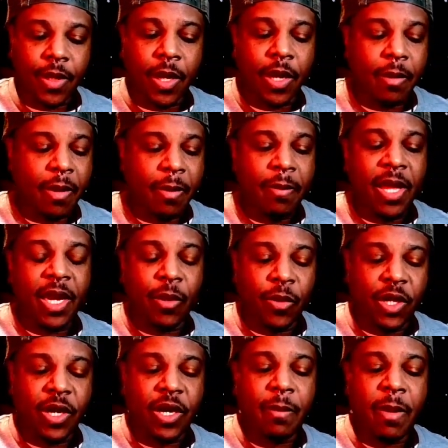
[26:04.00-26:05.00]
You're going to be
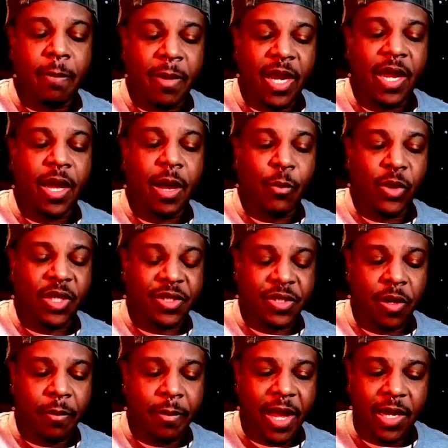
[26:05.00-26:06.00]
meeting. You're going to be meeting up with a
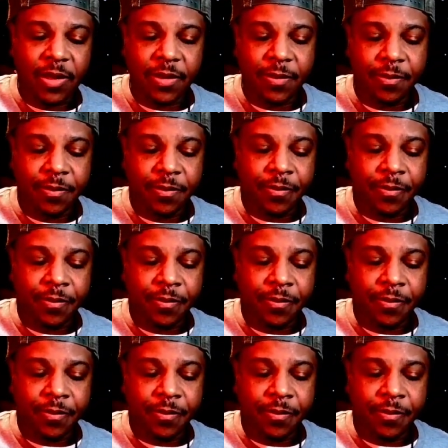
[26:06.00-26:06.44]
soulmate.